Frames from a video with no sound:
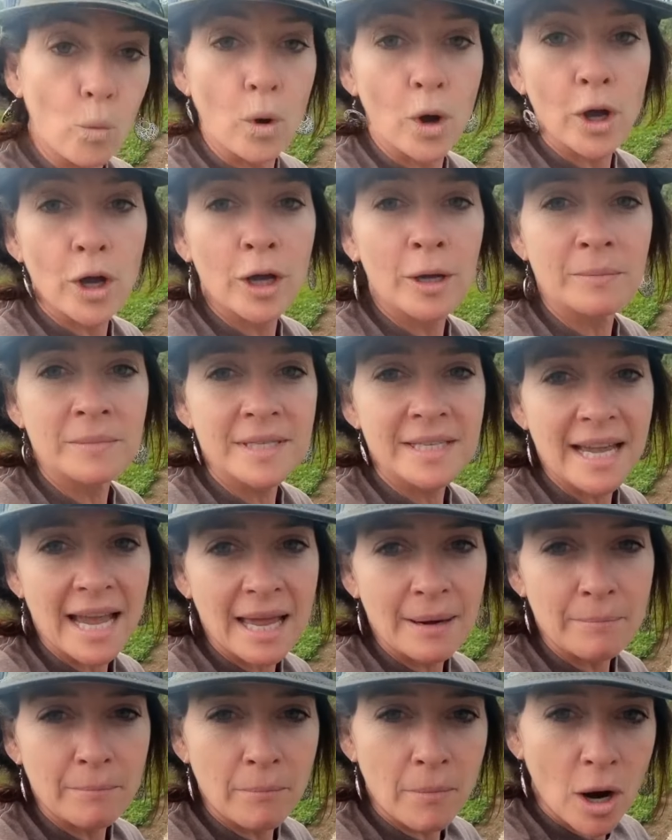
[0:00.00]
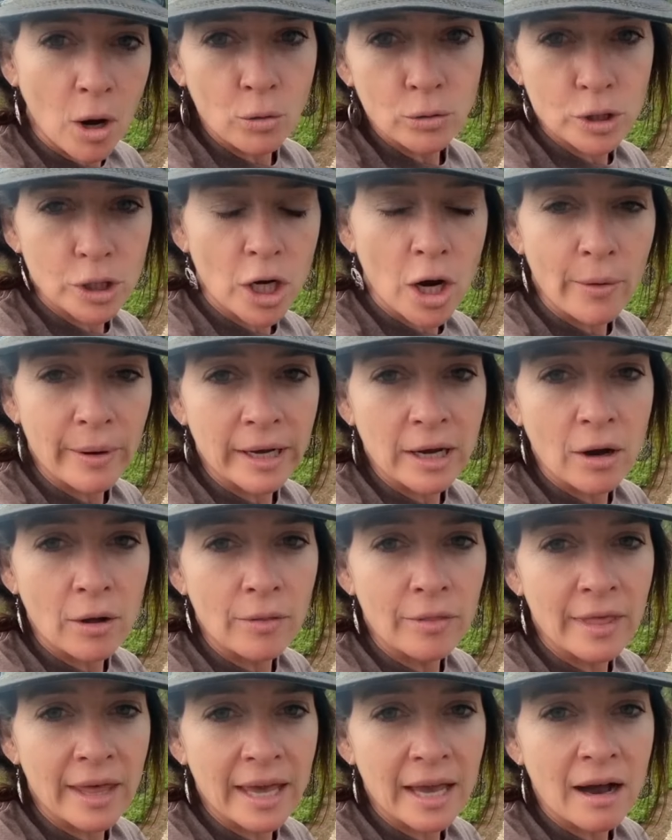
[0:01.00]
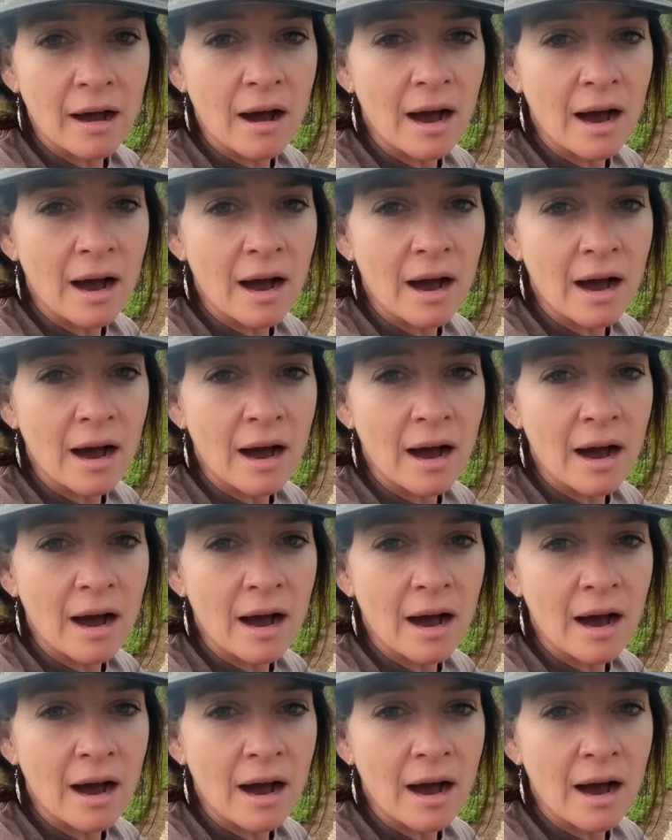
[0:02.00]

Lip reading: worms and mulch going on there,